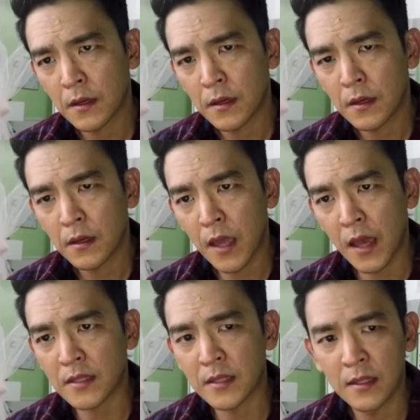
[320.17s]
David
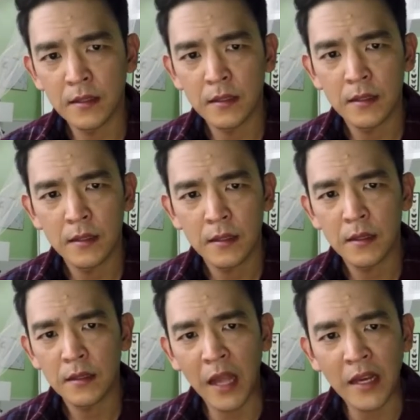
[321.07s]
voices his
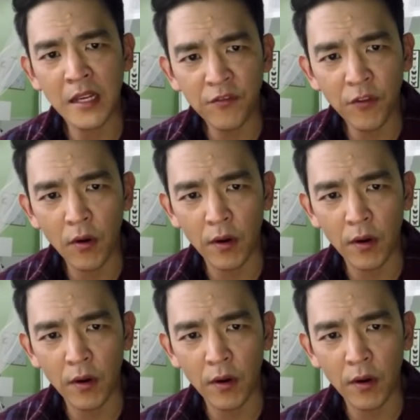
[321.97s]
frustrations to Peter,